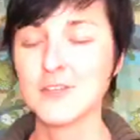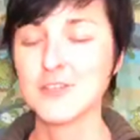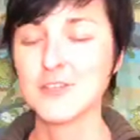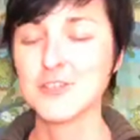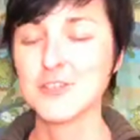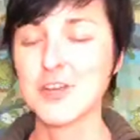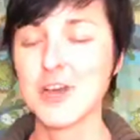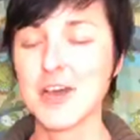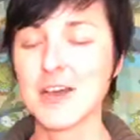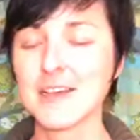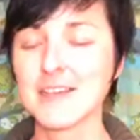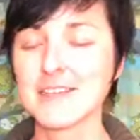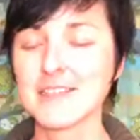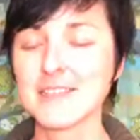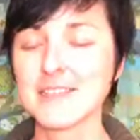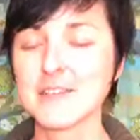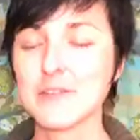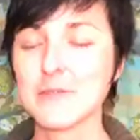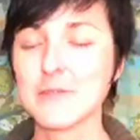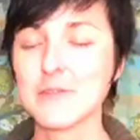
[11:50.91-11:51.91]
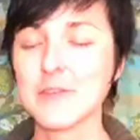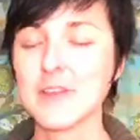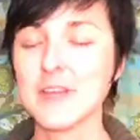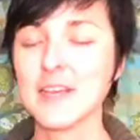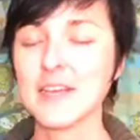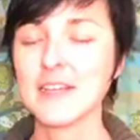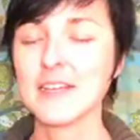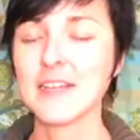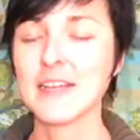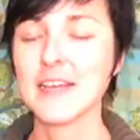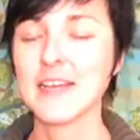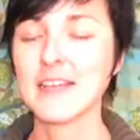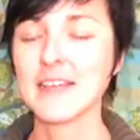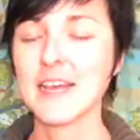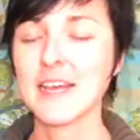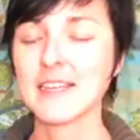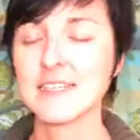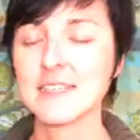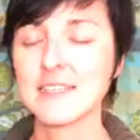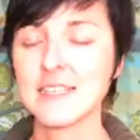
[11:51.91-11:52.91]
Just feeling
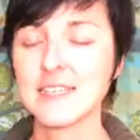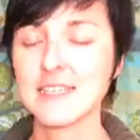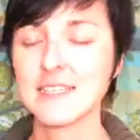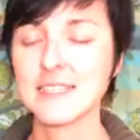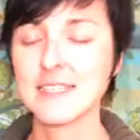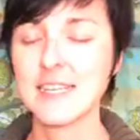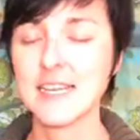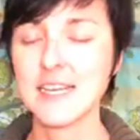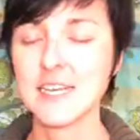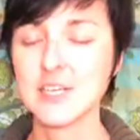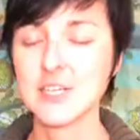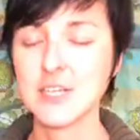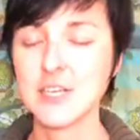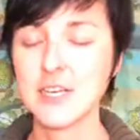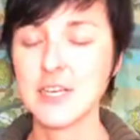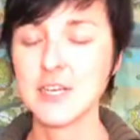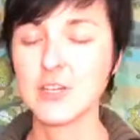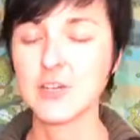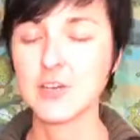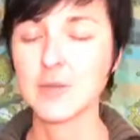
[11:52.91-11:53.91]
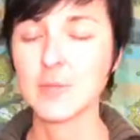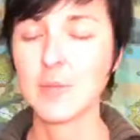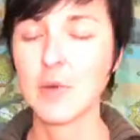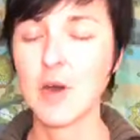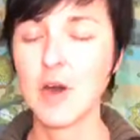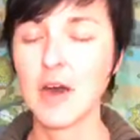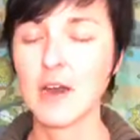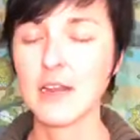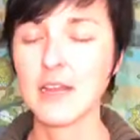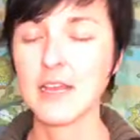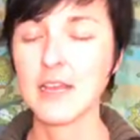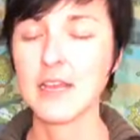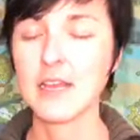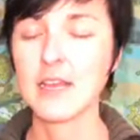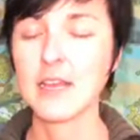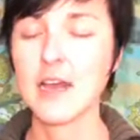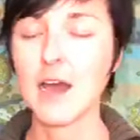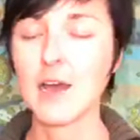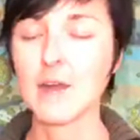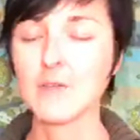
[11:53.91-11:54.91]
that sensation in your
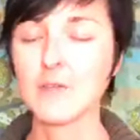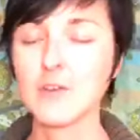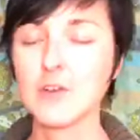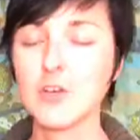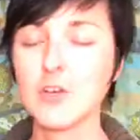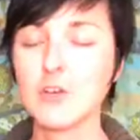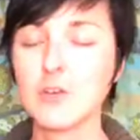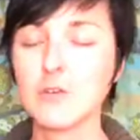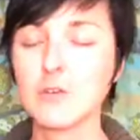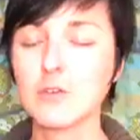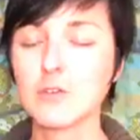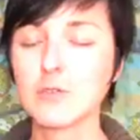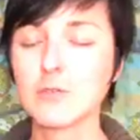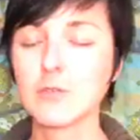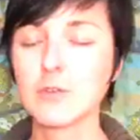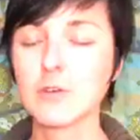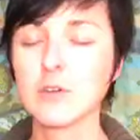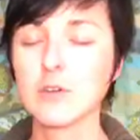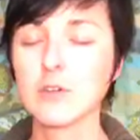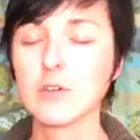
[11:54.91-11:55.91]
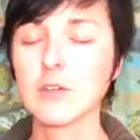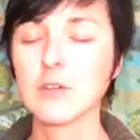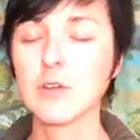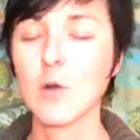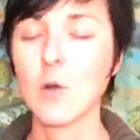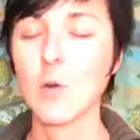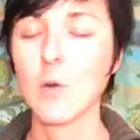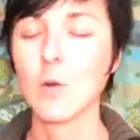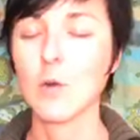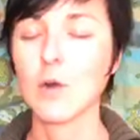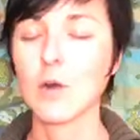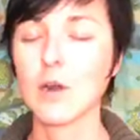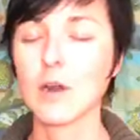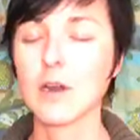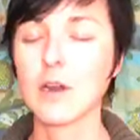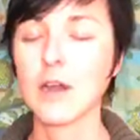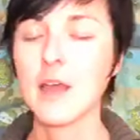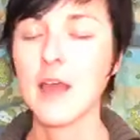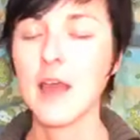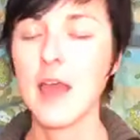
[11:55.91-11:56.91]
body of neutral
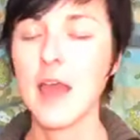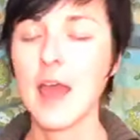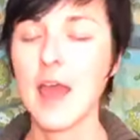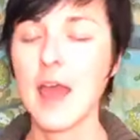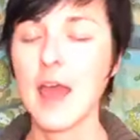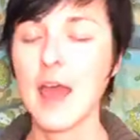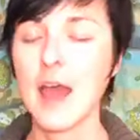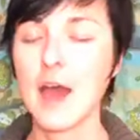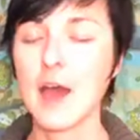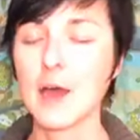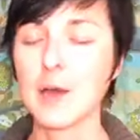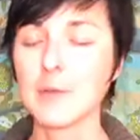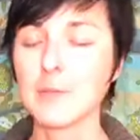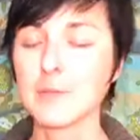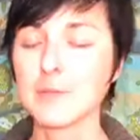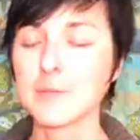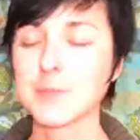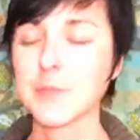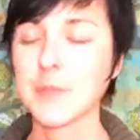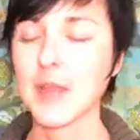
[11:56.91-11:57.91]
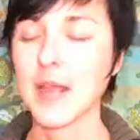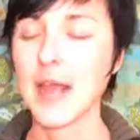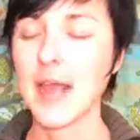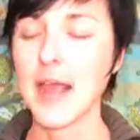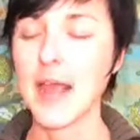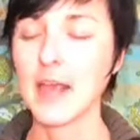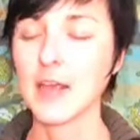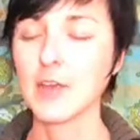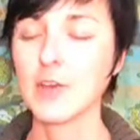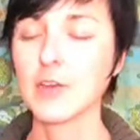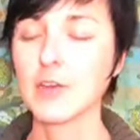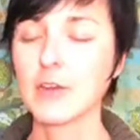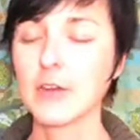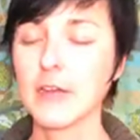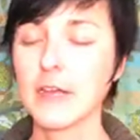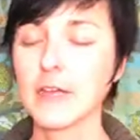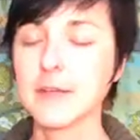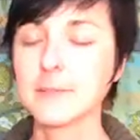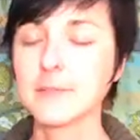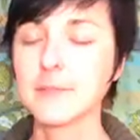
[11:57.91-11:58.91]
or
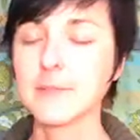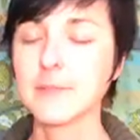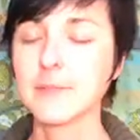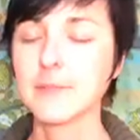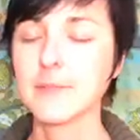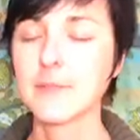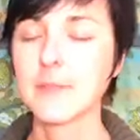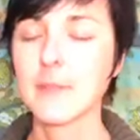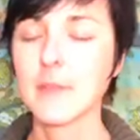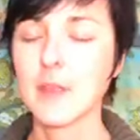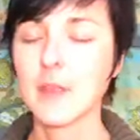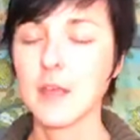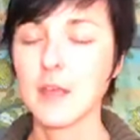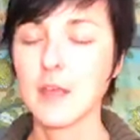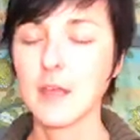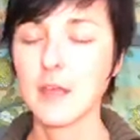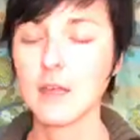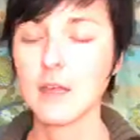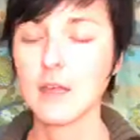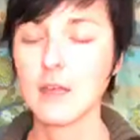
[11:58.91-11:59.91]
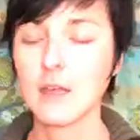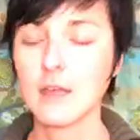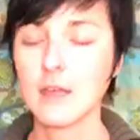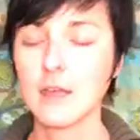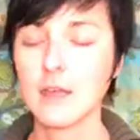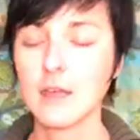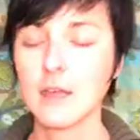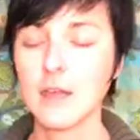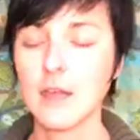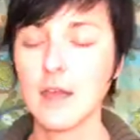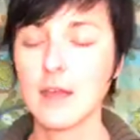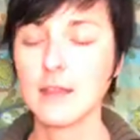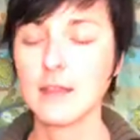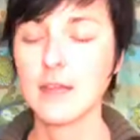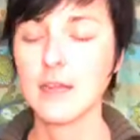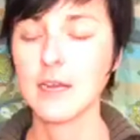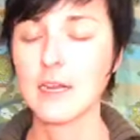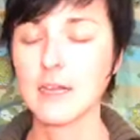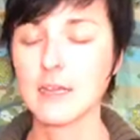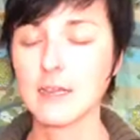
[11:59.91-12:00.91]
anchoring. And
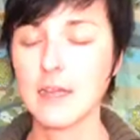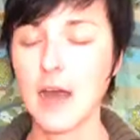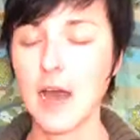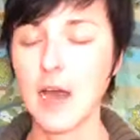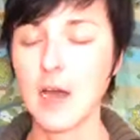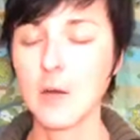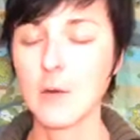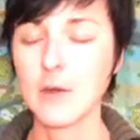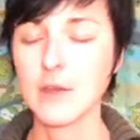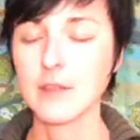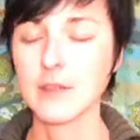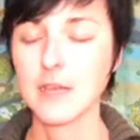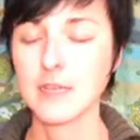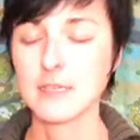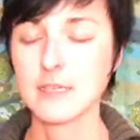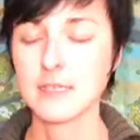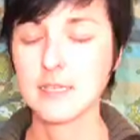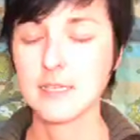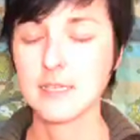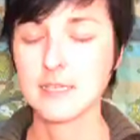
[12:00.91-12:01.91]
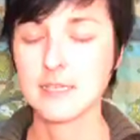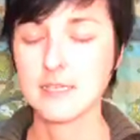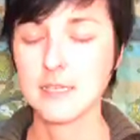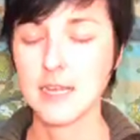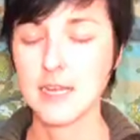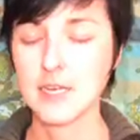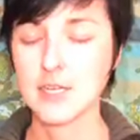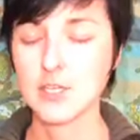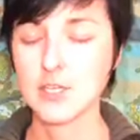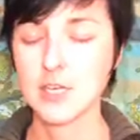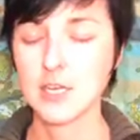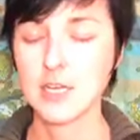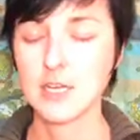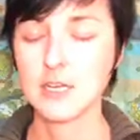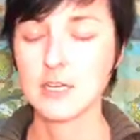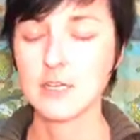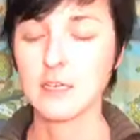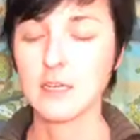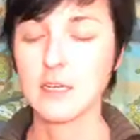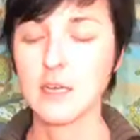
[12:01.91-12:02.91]
allowing that
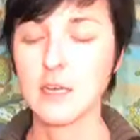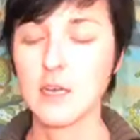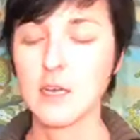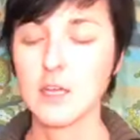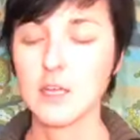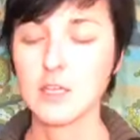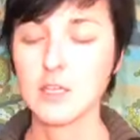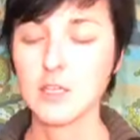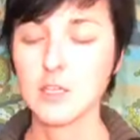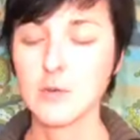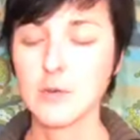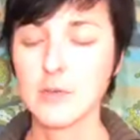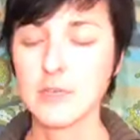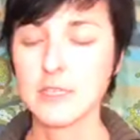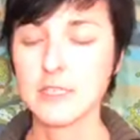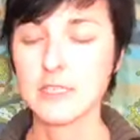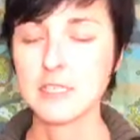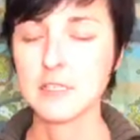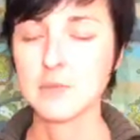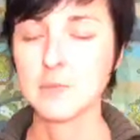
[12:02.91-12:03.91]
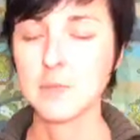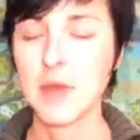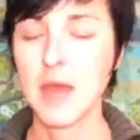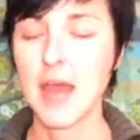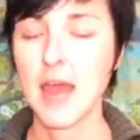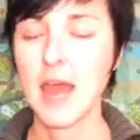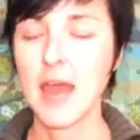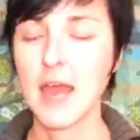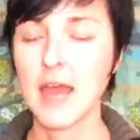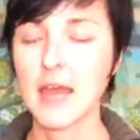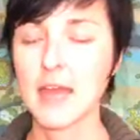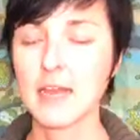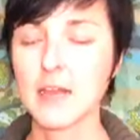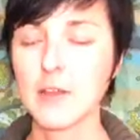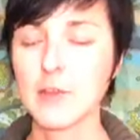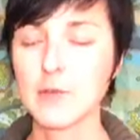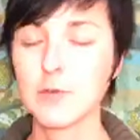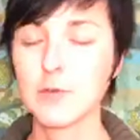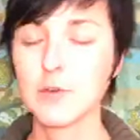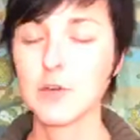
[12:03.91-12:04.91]
sensation to
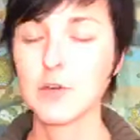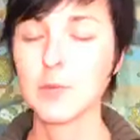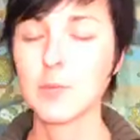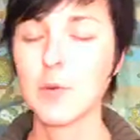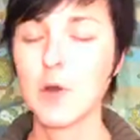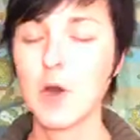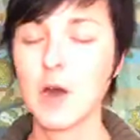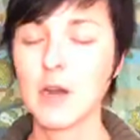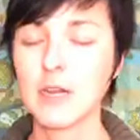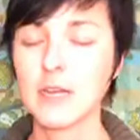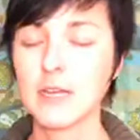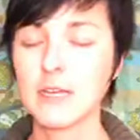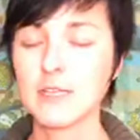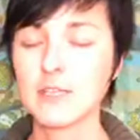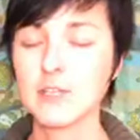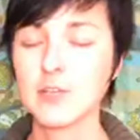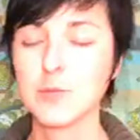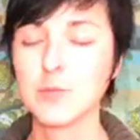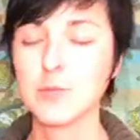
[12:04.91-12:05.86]
expand through your body as you